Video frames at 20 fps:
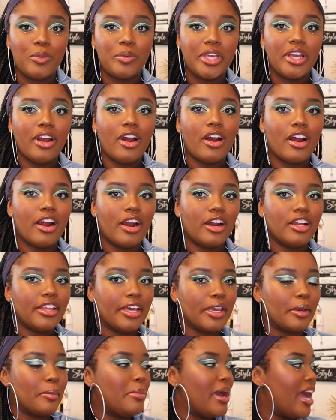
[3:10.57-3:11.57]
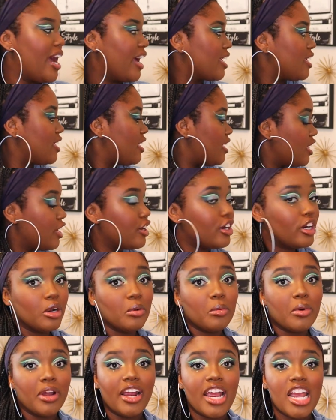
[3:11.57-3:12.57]
we are like back
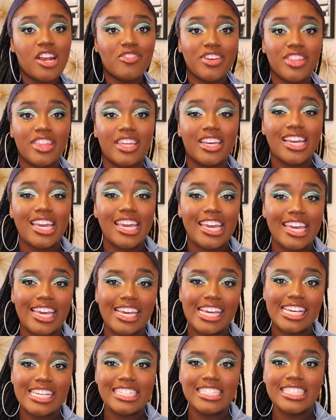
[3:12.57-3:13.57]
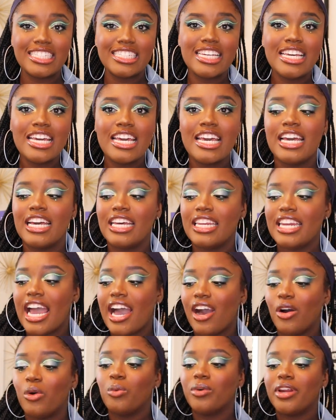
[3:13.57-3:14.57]
here where everything is.
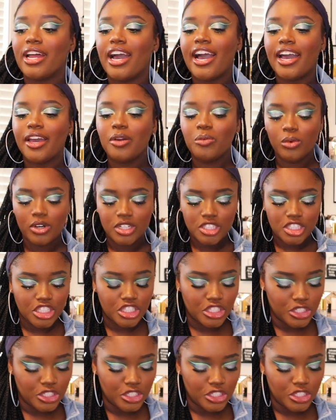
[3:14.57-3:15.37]
Now, what I want to